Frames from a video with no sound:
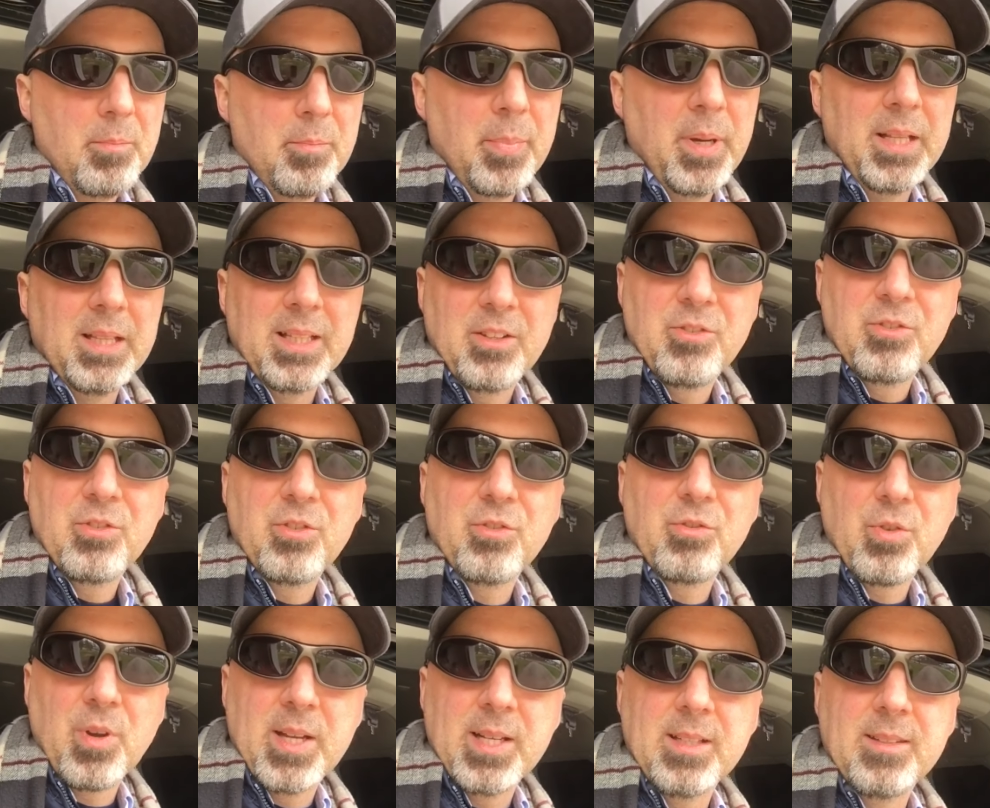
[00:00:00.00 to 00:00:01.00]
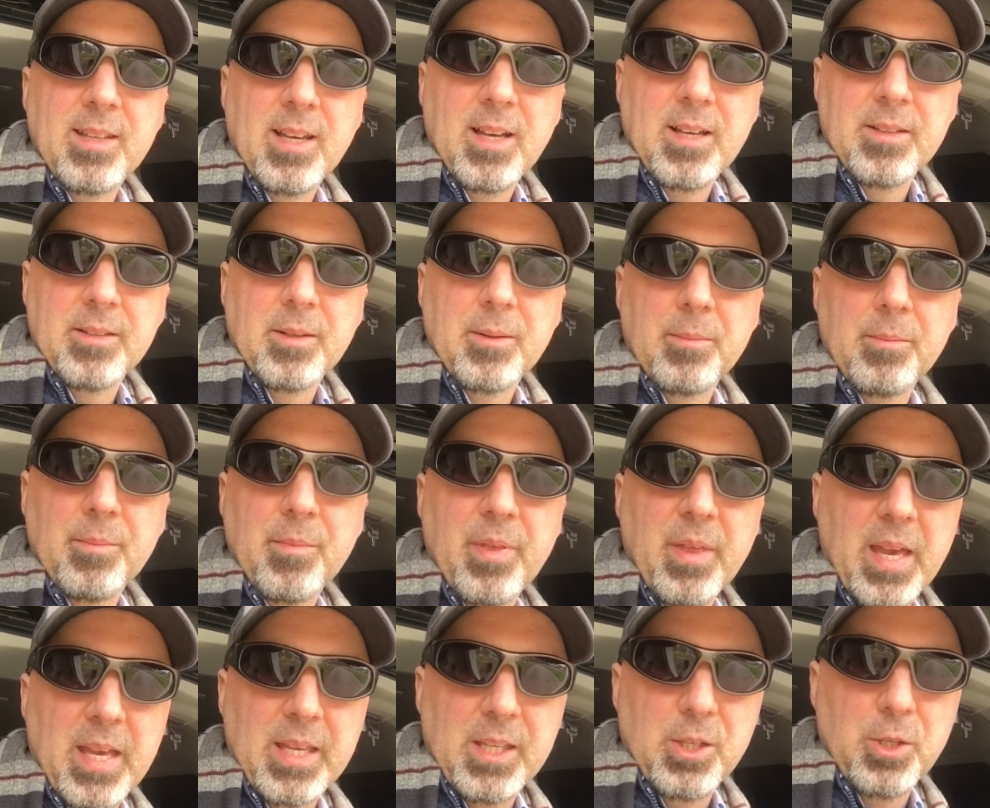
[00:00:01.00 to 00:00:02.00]
But let's just try to tell them
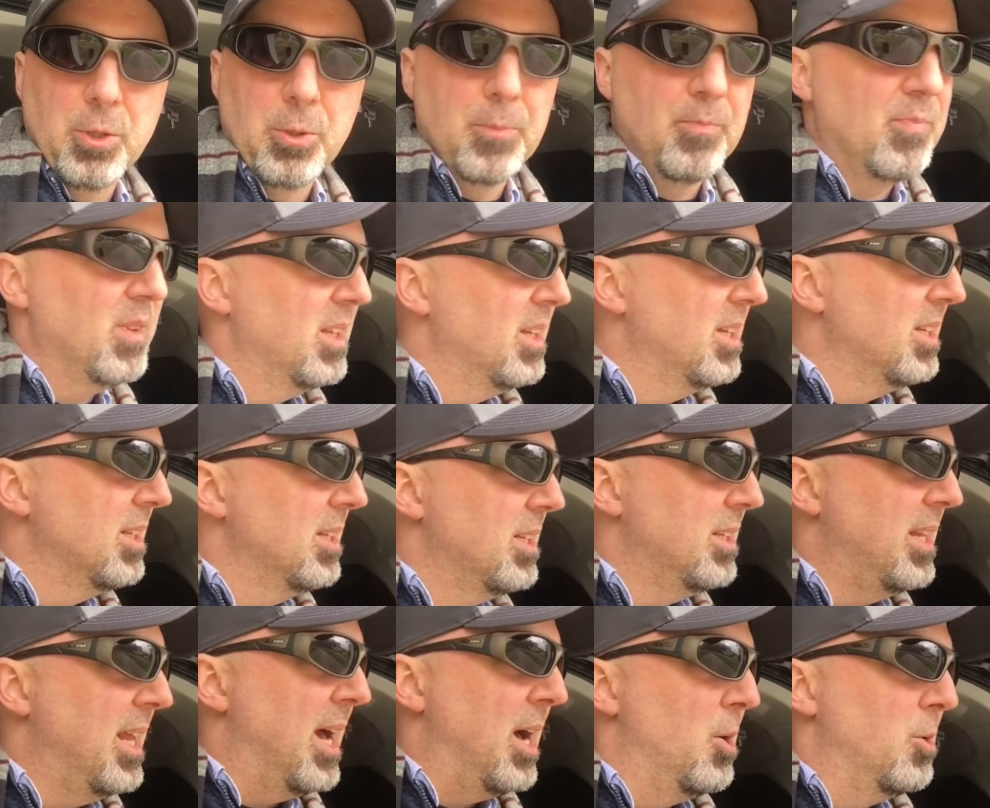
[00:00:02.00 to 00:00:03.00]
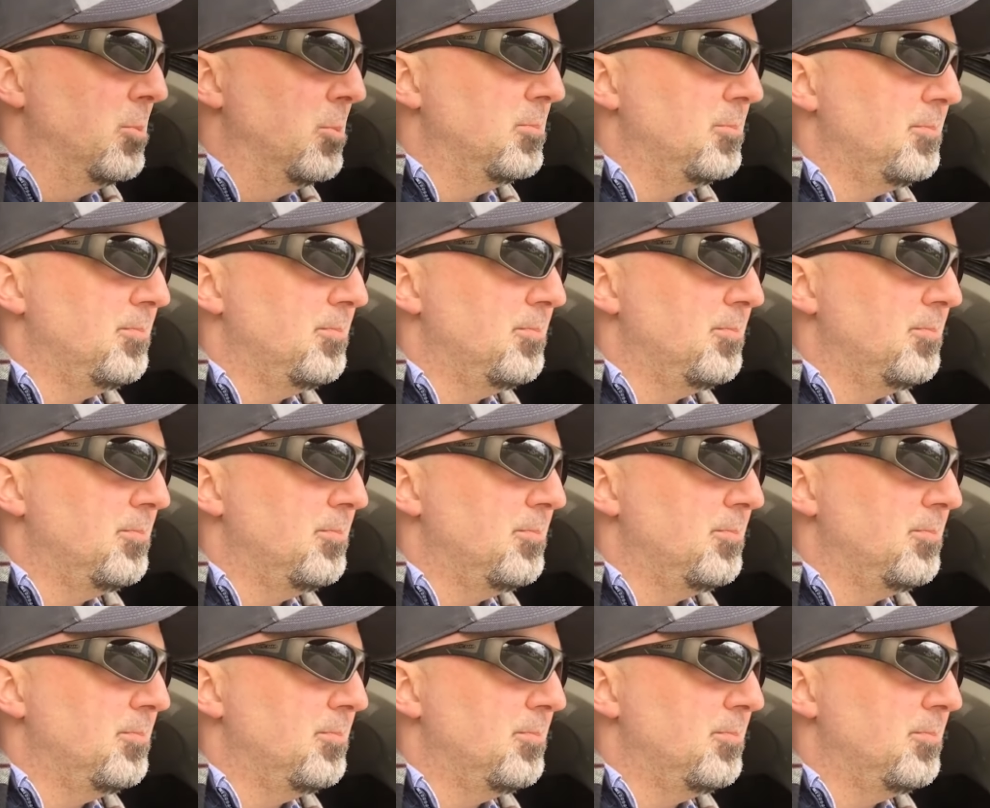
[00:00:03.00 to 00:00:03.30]
thank you. Now,